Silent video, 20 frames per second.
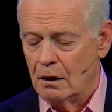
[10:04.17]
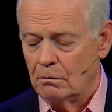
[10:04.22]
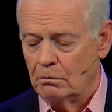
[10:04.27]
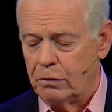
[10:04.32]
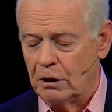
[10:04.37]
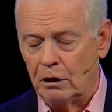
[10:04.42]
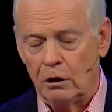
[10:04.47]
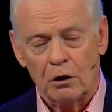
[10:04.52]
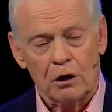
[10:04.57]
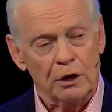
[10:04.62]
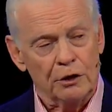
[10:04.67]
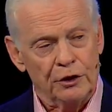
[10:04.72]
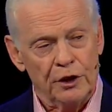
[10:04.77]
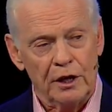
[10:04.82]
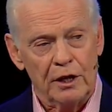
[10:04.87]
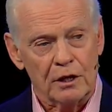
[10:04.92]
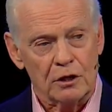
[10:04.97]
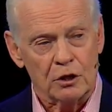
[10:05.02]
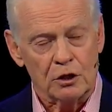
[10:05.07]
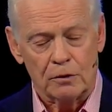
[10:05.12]
But look at
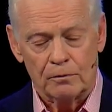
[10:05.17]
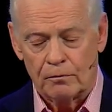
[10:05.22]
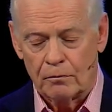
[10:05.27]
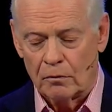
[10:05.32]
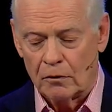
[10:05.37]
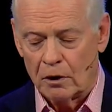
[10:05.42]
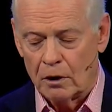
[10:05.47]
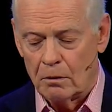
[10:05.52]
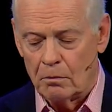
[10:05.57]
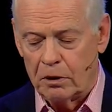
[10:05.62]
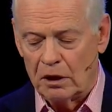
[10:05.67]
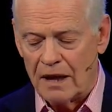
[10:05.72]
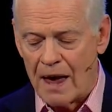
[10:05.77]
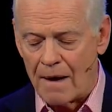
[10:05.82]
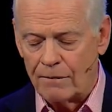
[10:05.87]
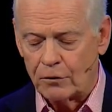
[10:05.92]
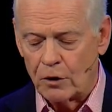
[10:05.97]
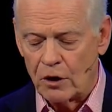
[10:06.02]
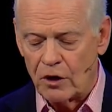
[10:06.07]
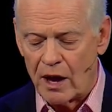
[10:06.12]
this. But
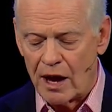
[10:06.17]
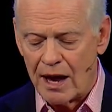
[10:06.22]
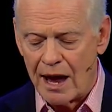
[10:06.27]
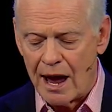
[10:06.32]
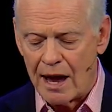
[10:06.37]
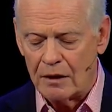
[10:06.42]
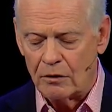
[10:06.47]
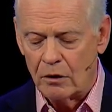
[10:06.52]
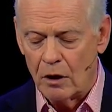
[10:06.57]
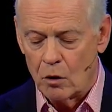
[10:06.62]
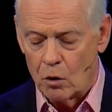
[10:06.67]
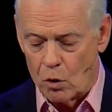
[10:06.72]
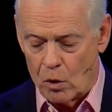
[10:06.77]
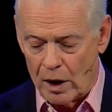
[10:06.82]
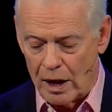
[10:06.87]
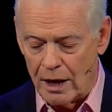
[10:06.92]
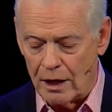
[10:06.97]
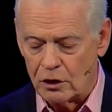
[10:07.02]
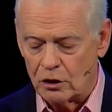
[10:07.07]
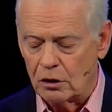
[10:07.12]
after they had
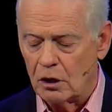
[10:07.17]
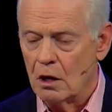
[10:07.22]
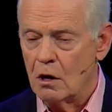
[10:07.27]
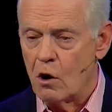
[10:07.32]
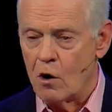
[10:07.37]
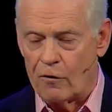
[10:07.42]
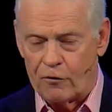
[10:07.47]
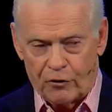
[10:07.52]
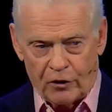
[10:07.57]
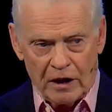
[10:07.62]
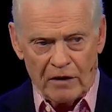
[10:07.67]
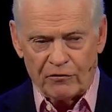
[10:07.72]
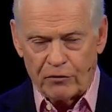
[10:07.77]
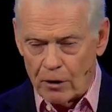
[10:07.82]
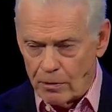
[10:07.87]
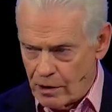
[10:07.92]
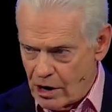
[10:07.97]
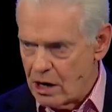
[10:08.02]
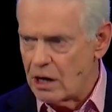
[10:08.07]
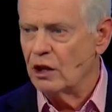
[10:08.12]
rest, or free
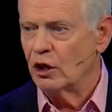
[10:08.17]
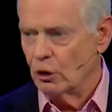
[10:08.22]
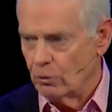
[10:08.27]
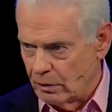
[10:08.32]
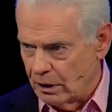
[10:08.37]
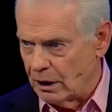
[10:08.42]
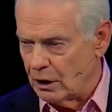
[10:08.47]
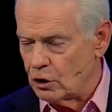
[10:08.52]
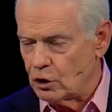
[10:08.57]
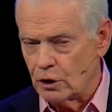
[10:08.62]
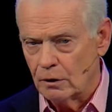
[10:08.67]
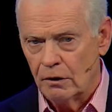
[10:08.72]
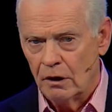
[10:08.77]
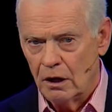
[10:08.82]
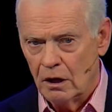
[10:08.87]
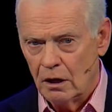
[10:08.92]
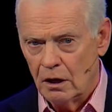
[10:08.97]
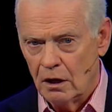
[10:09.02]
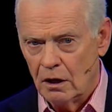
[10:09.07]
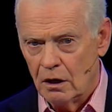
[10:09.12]
from their enemies,
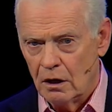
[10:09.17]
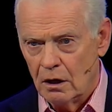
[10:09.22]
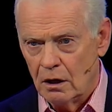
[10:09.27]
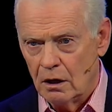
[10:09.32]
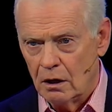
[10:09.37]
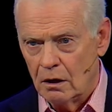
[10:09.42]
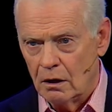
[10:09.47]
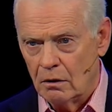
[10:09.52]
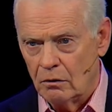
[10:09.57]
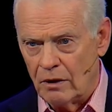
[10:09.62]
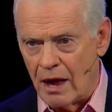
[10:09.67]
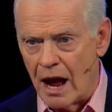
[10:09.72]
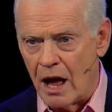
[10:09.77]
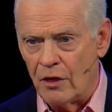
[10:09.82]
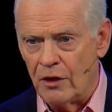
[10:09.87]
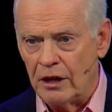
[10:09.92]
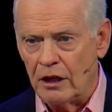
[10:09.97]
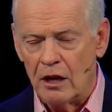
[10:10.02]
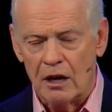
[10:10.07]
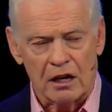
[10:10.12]
now
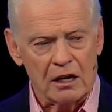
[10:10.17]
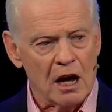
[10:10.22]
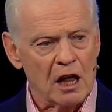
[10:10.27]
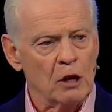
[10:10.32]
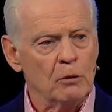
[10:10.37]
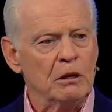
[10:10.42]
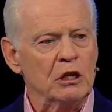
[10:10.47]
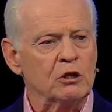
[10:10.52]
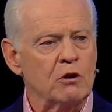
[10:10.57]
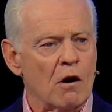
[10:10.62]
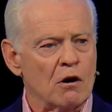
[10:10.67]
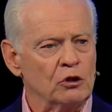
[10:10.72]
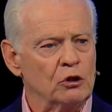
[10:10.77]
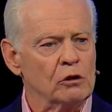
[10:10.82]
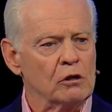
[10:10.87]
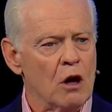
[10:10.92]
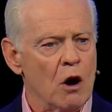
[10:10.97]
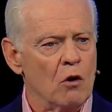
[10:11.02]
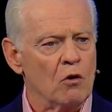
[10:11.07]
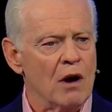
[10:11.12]
then the economy starts to
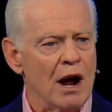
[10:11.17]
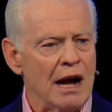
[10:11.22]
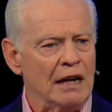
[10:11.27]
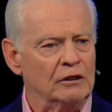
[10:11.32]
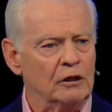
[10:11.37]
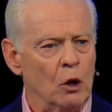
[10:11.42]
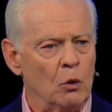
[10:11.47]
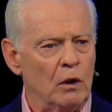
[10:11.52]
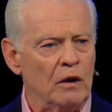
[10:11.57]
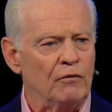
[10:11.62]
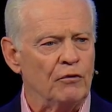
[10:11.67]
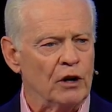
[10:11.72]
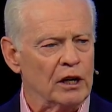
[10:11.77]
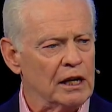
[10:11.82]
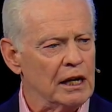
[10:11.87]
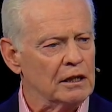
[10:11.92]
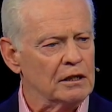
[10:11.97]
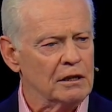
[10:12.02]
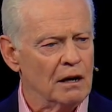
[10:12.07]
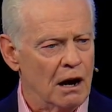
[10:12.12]
go right and we
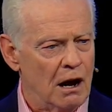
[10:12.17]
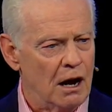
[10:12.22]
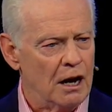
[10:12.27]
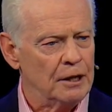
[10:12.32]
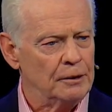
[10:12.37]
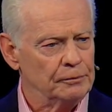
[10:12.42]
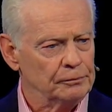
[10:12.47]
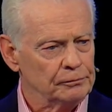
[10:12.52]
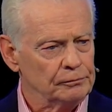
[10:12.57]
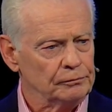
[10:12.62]
forget God.